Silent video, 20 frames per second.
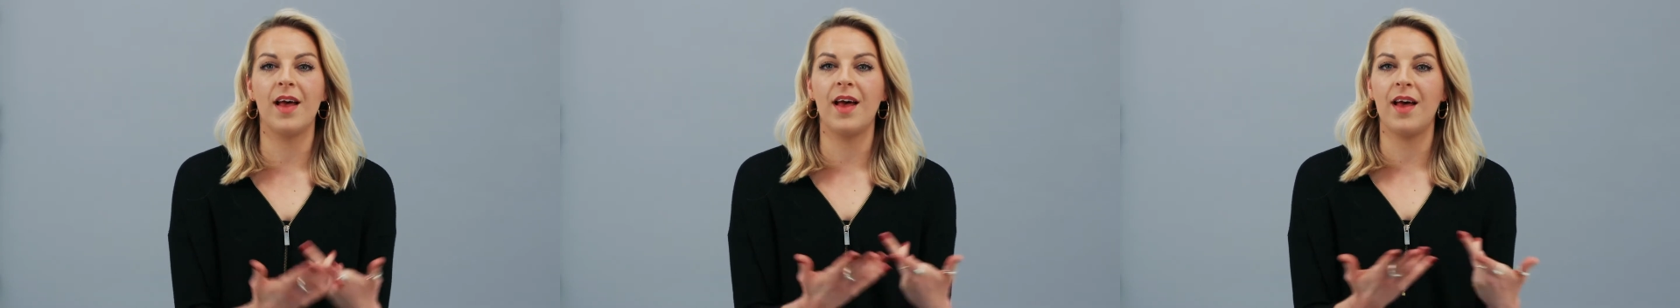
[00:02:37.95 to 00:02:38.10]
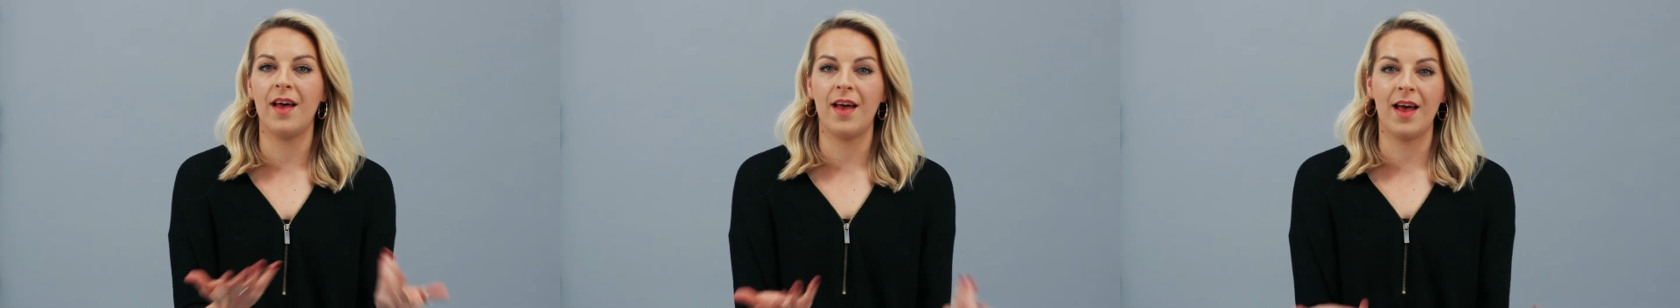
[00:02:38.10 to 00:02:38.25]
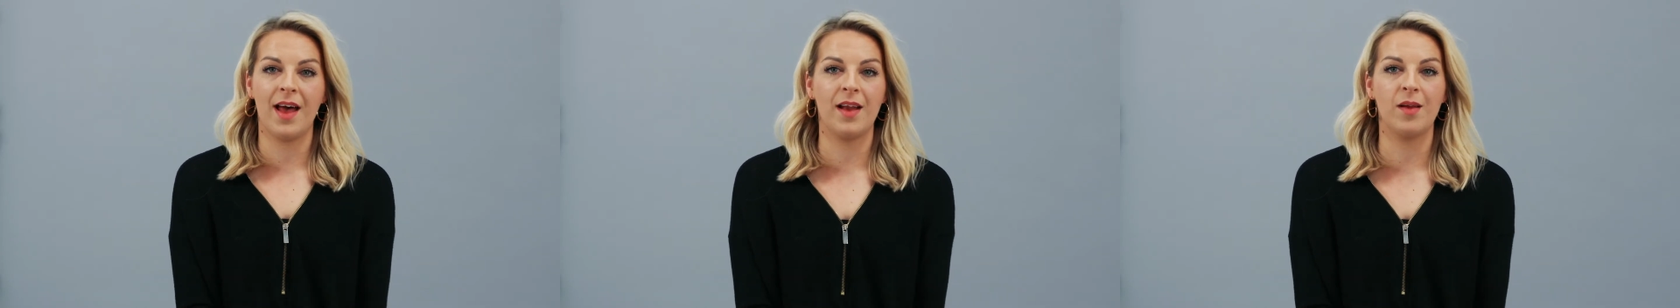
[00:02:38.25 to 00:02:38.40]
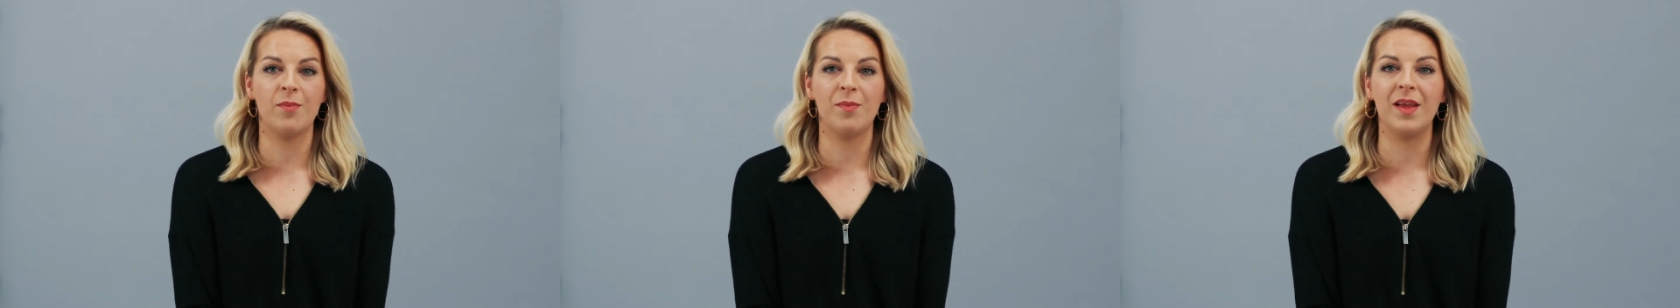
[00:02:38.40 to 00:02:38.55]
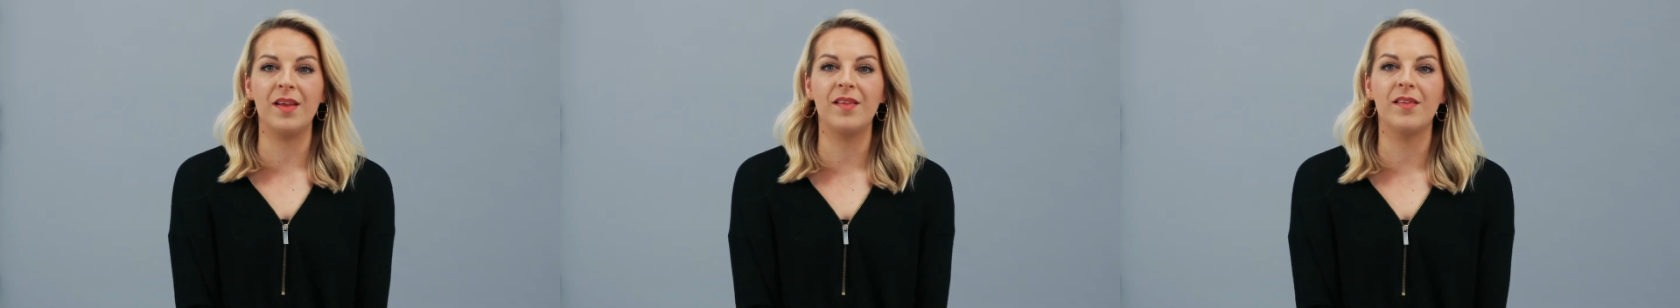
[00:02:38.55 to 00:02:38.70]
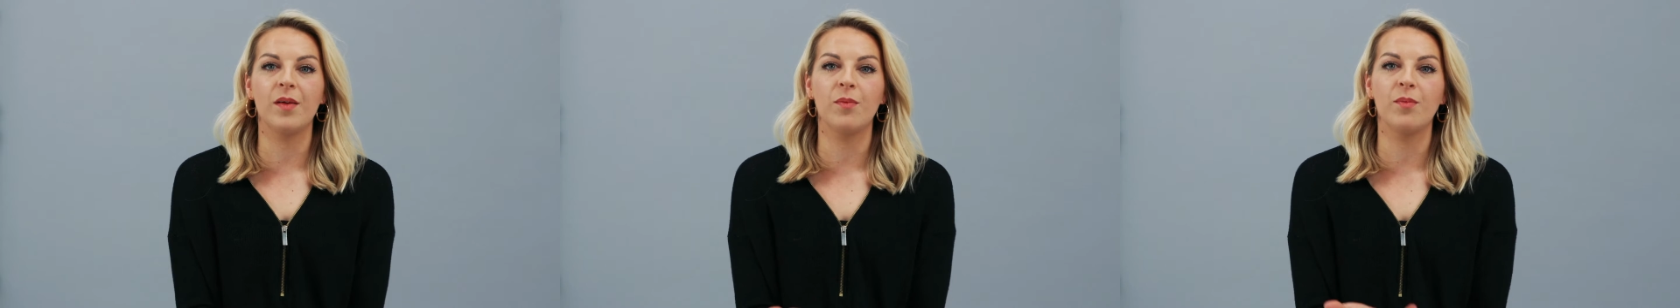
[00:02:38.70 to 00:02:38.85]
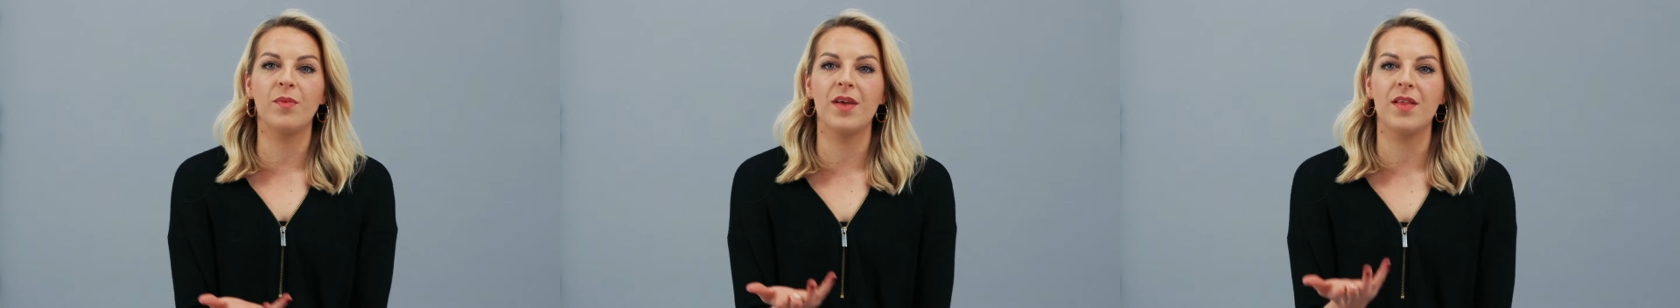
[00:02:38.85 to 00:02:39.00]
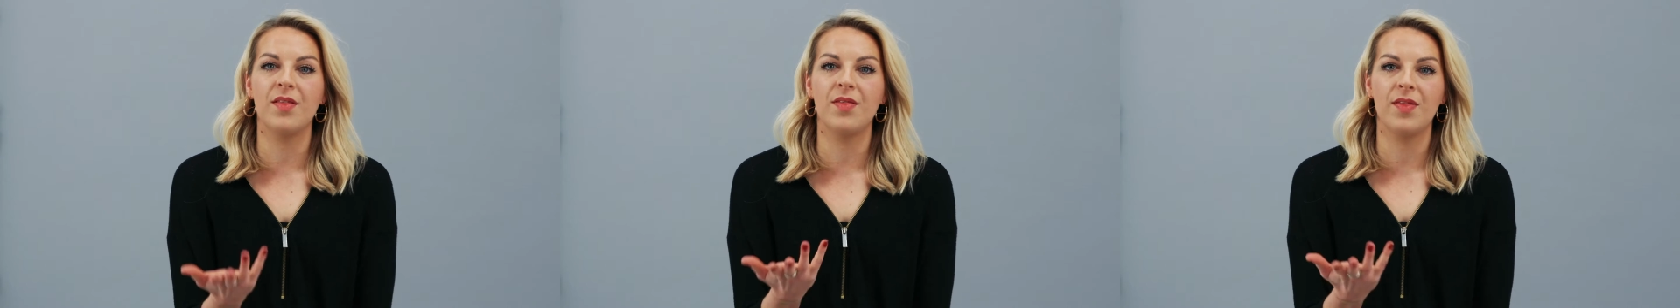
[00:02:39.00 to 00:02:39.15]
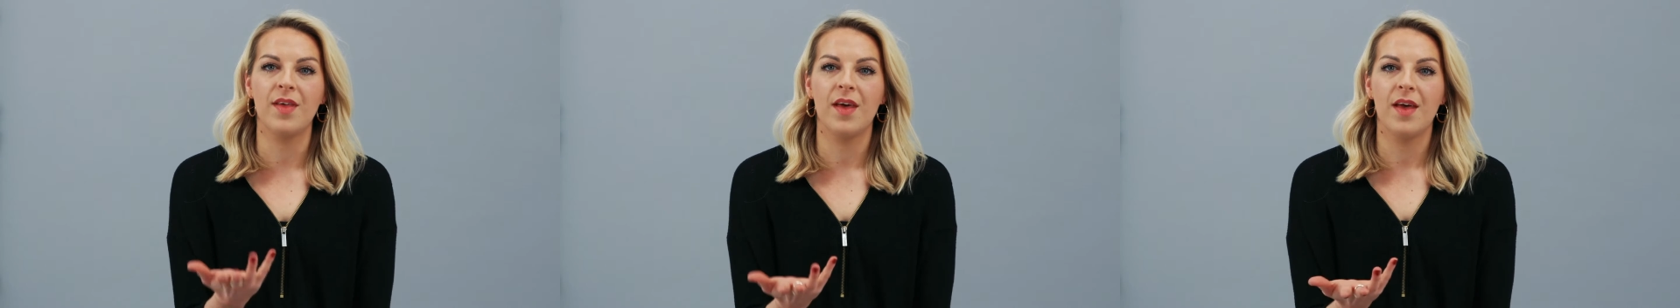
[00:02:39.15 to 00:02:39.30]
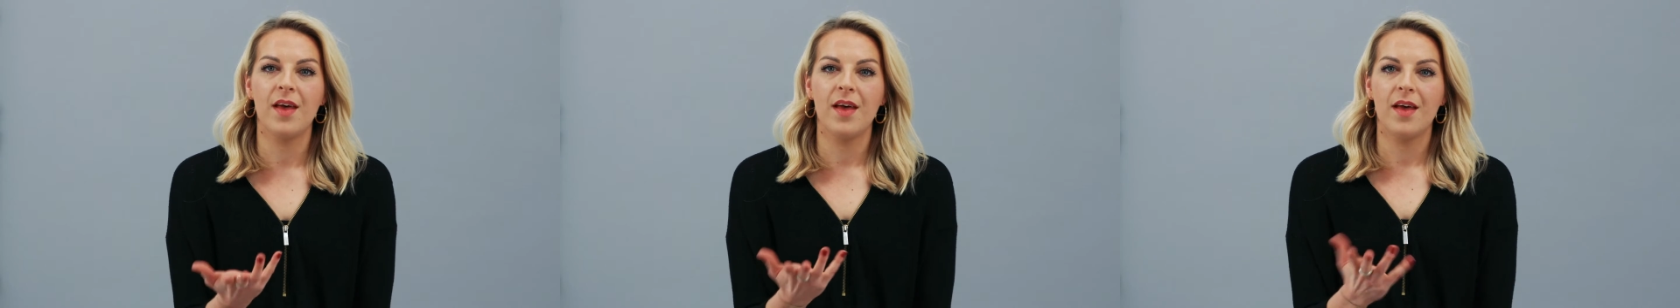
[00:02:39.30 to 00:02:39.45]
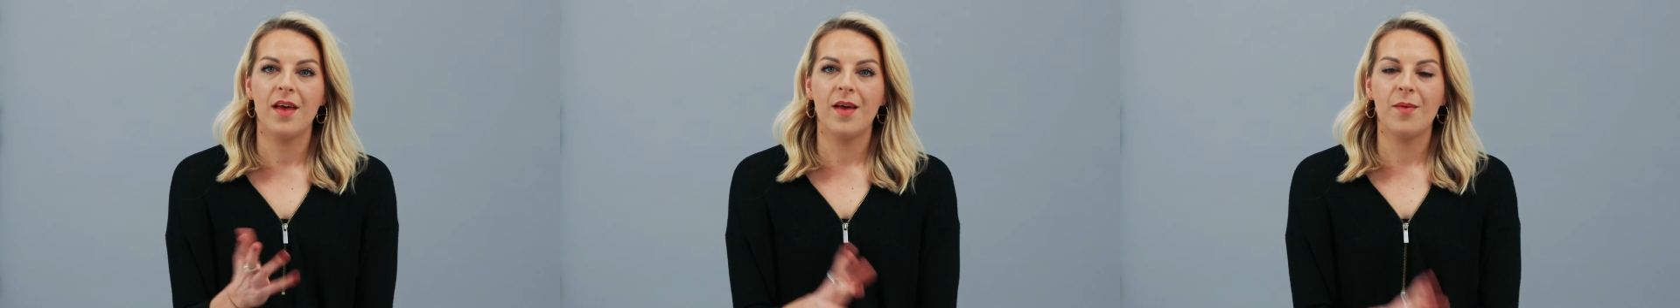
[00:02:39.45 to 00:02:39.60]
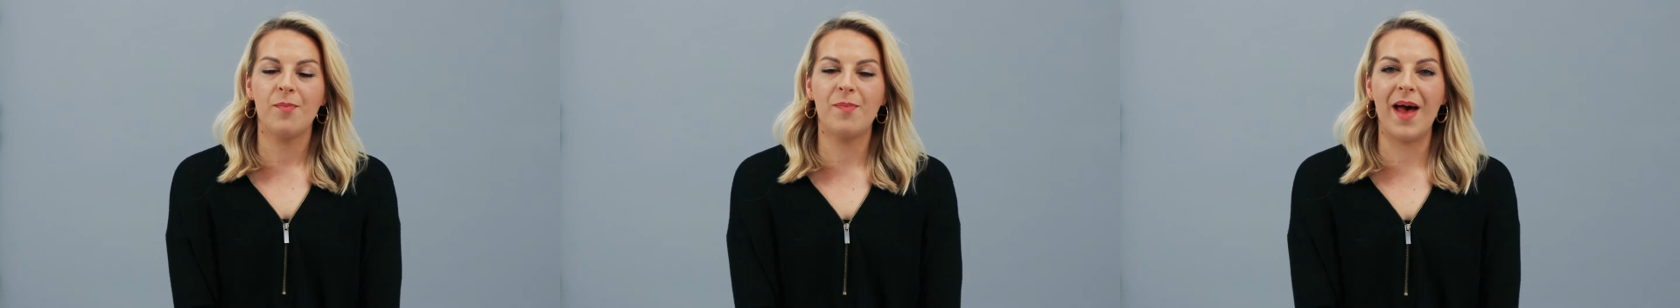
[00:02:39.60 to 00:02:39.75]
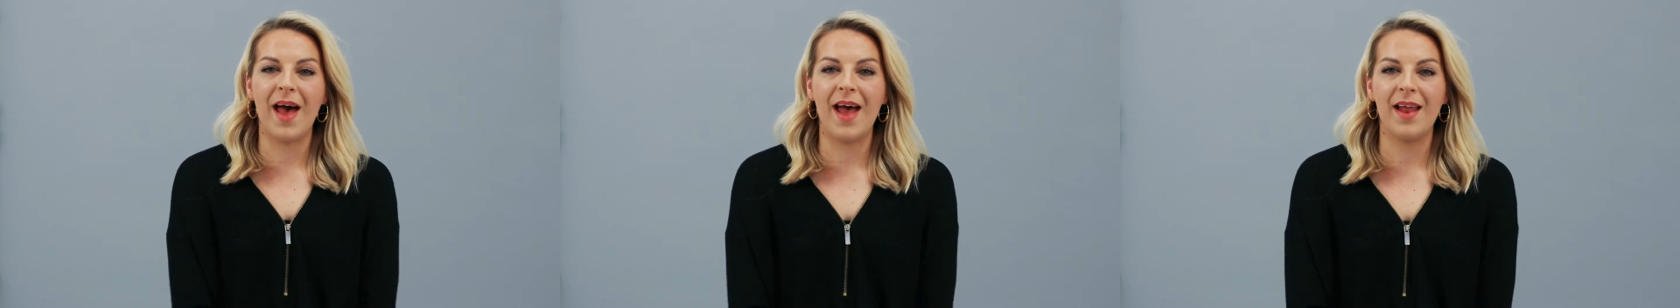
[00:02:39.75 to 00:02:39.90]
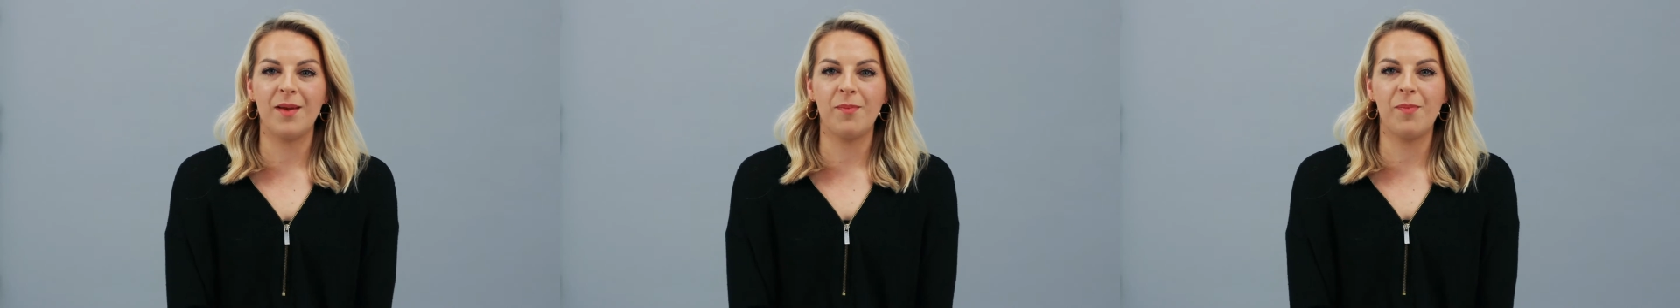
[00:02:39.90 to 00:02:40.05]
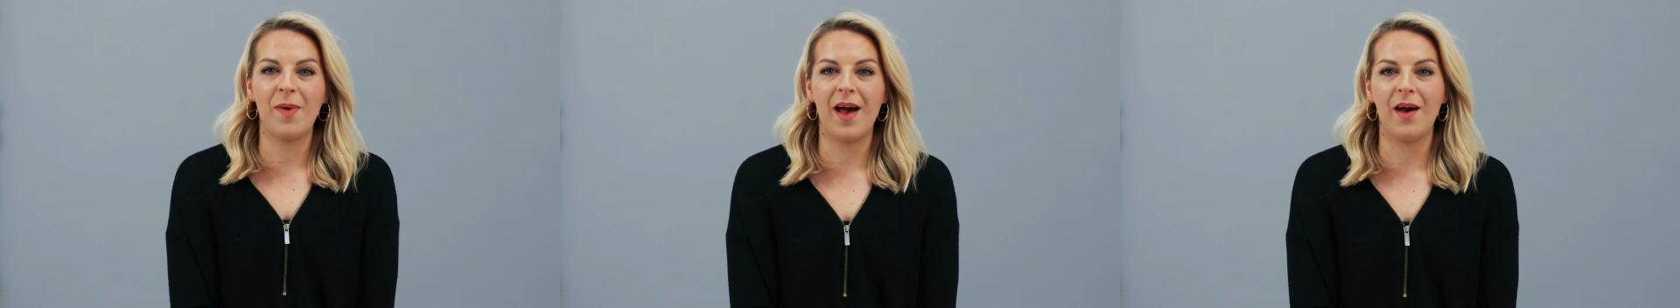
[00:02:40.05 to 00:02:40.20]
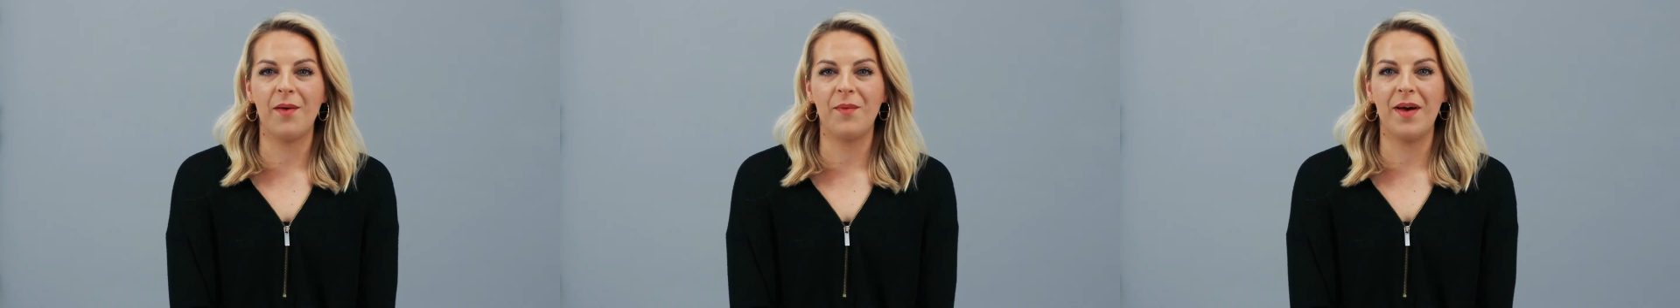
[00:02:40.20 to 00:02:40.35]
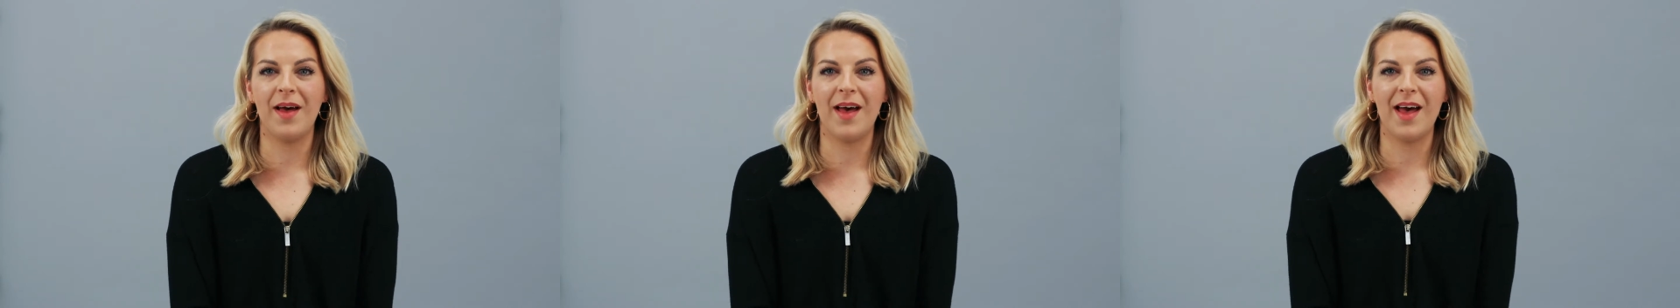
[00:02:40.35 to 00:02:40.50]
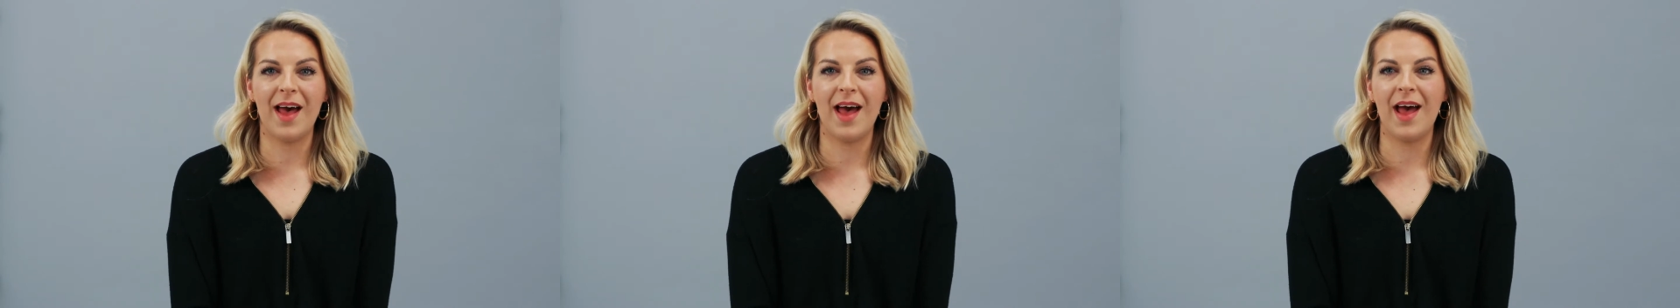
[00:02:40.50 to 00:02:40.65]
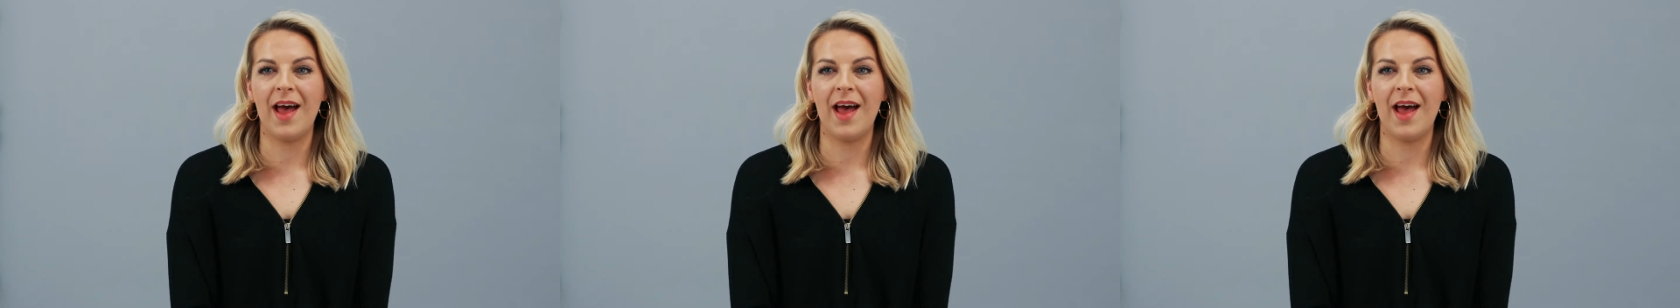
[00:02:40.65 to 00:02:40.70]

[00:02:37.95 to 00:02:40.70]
had a meeting with Ben Power,